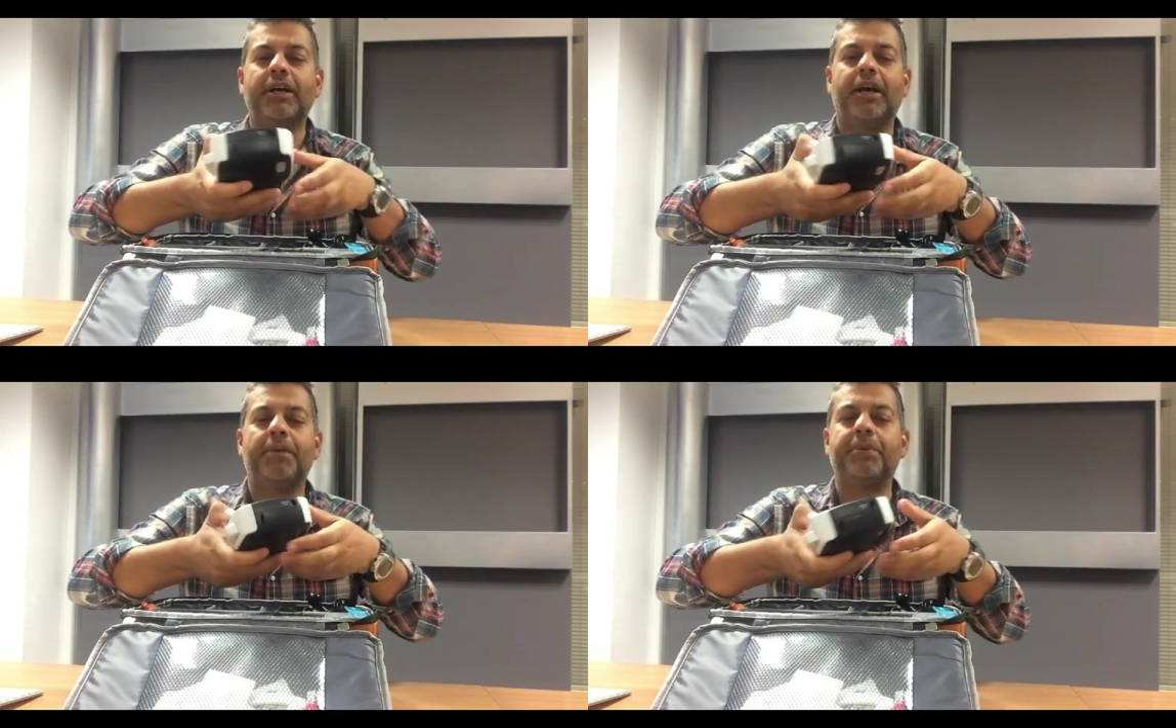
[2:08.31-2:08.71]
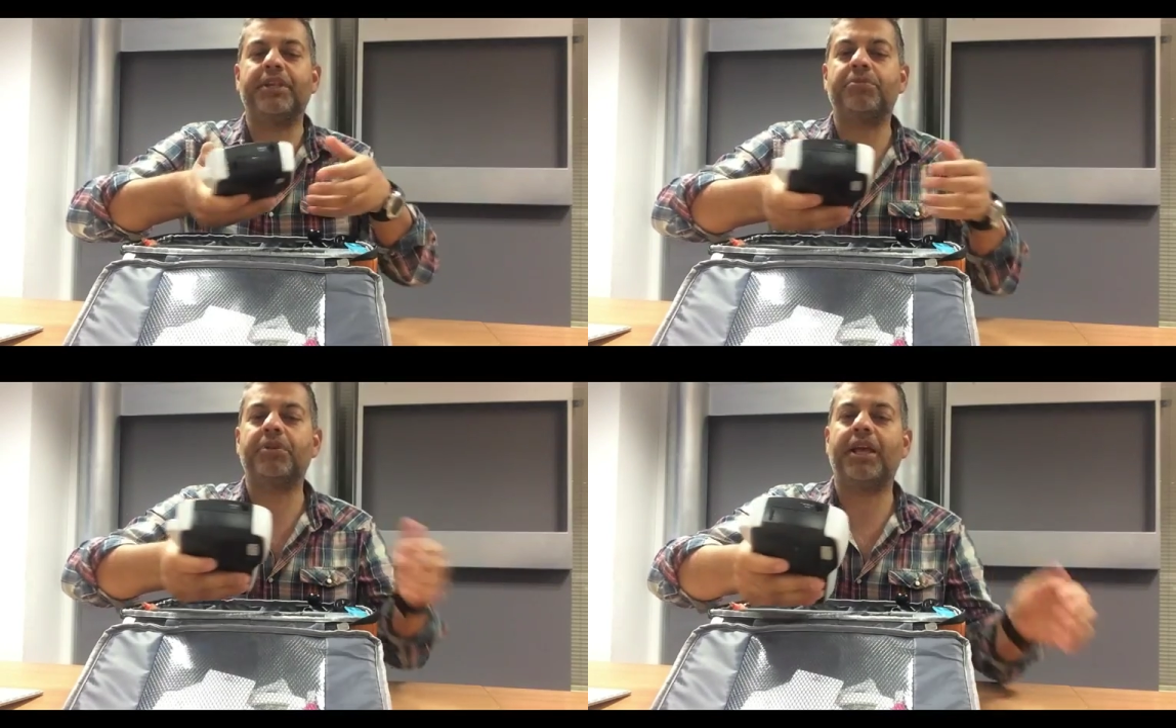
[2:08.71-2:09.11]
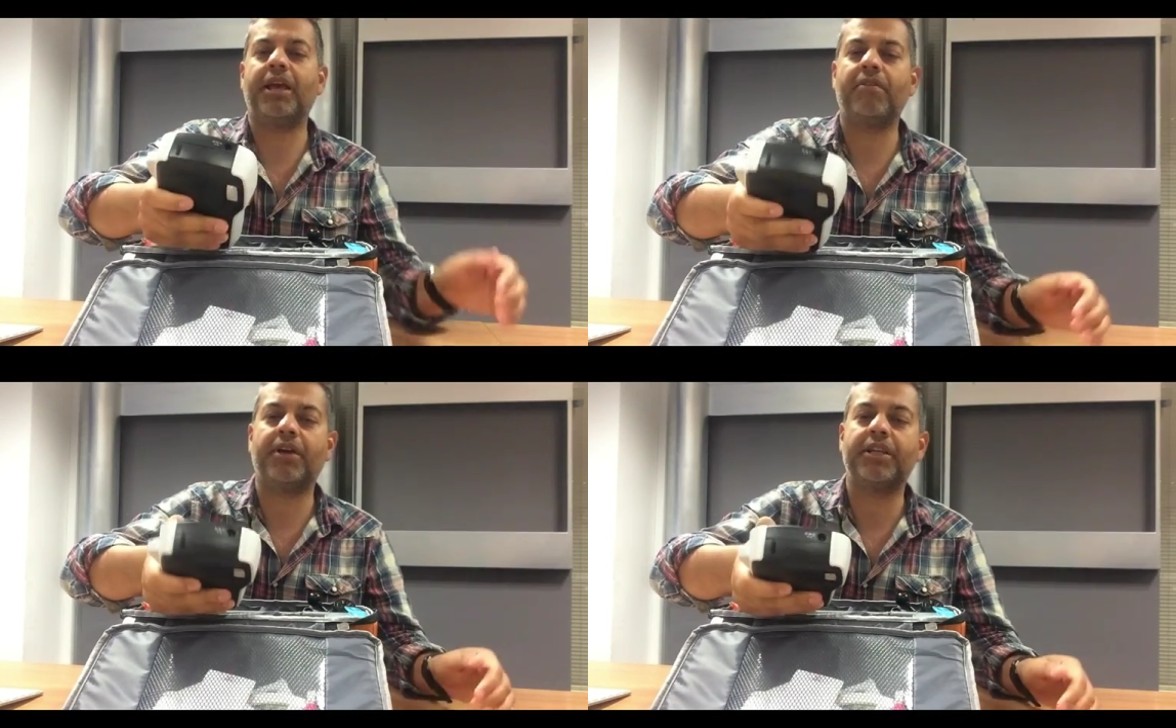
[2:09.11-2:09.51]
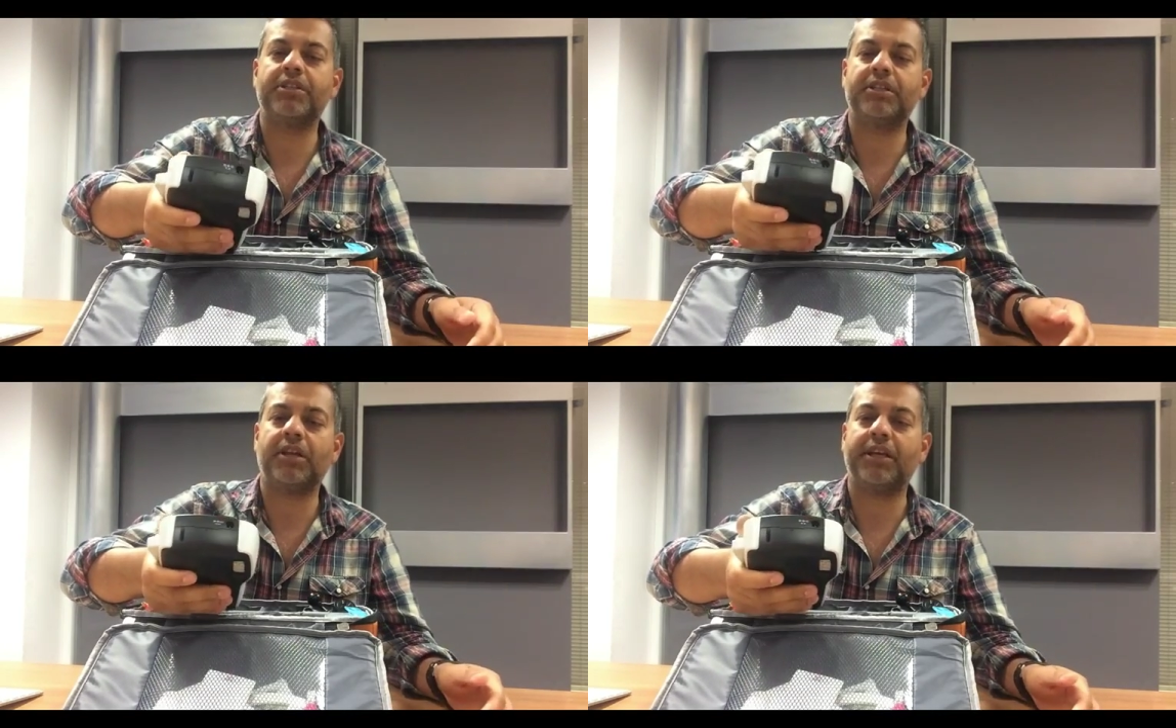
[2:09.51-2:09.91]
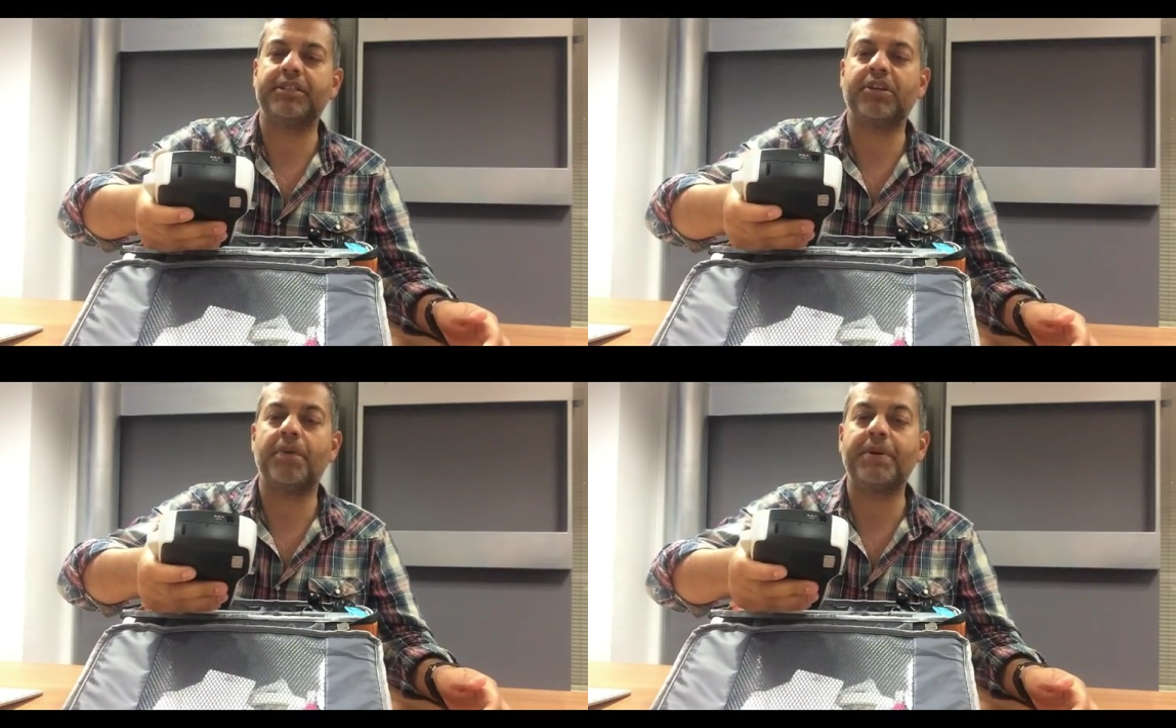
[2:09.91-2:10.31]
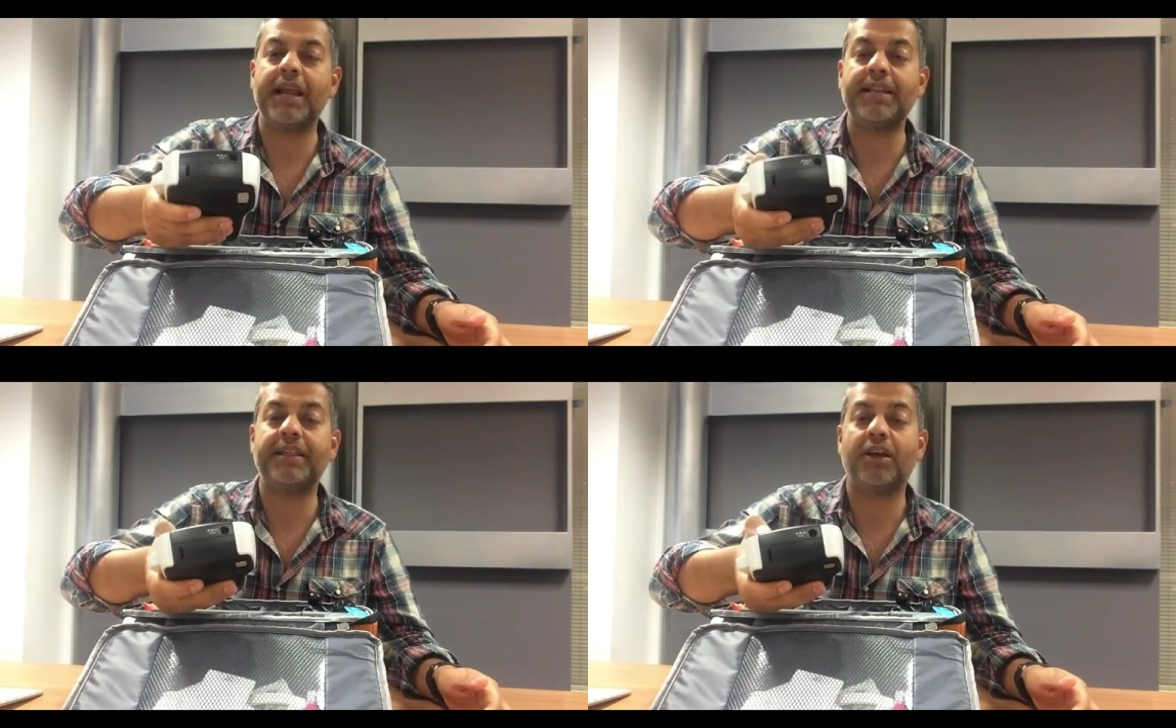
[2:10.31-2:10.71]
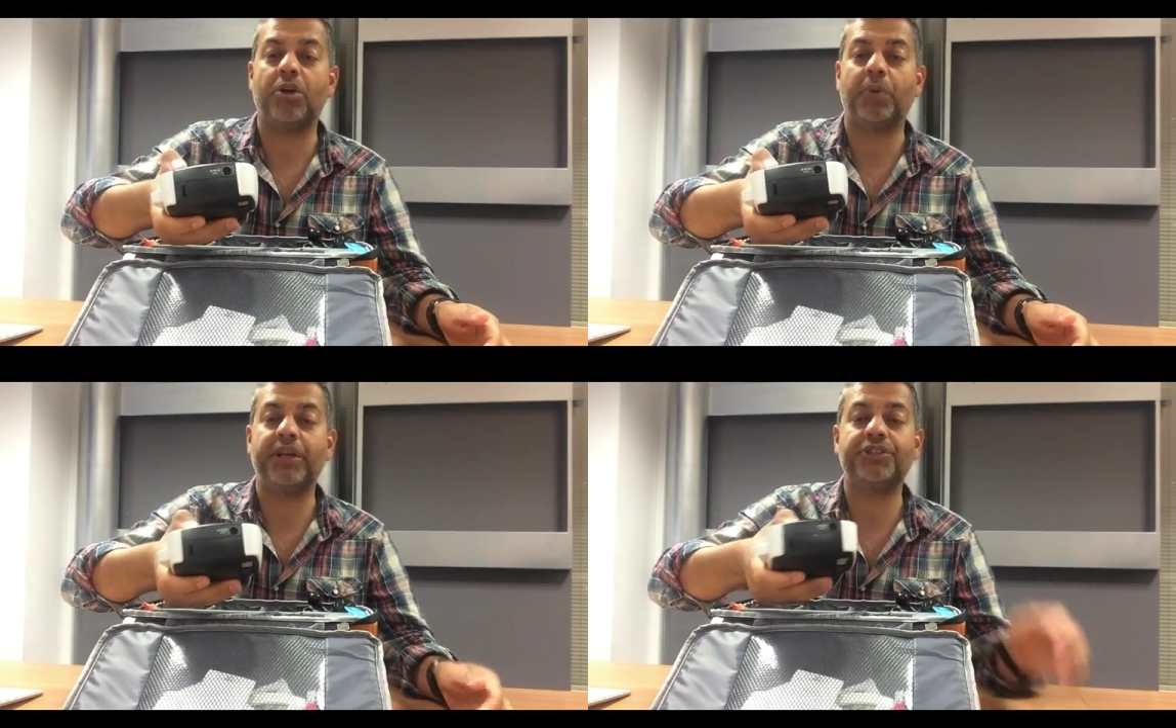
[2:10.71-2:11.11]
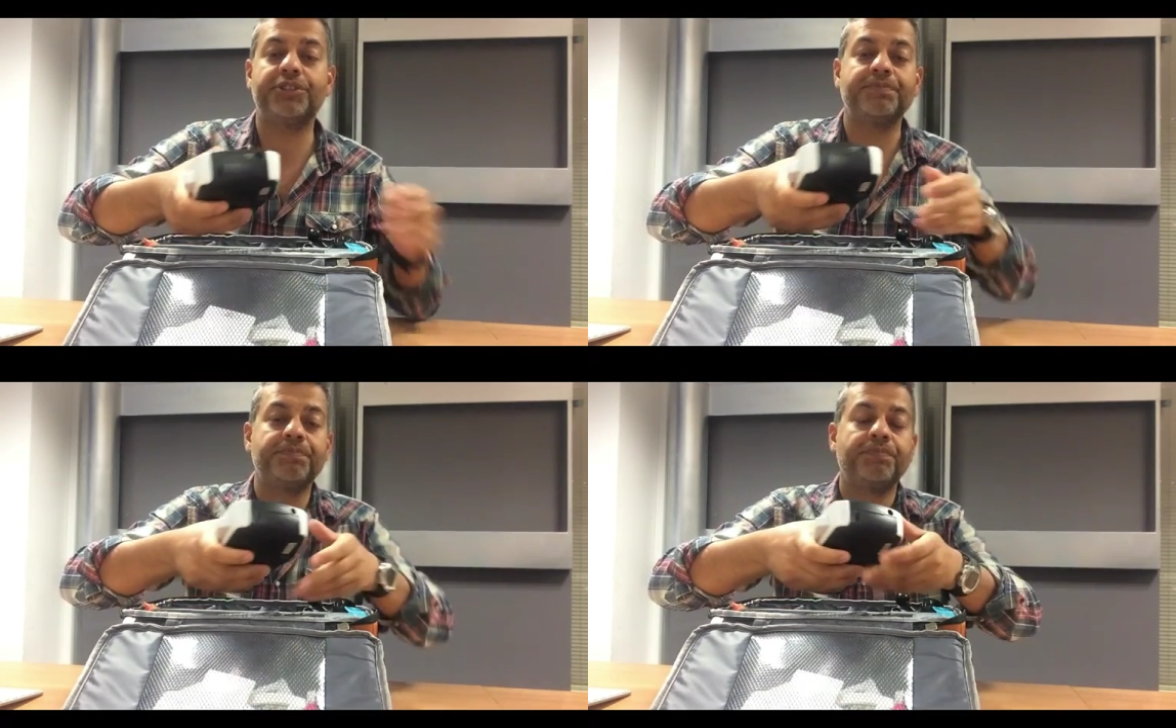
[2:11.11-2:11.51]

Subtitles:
But this one here, I can type in anything I wish.